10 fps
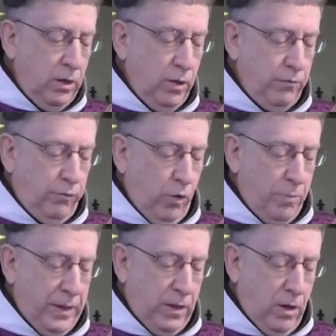
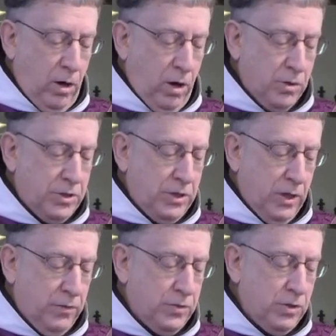conforming
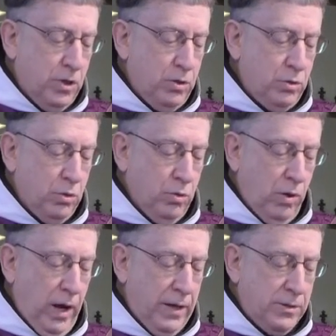ourselves to
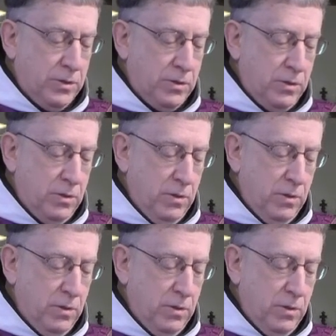Christ.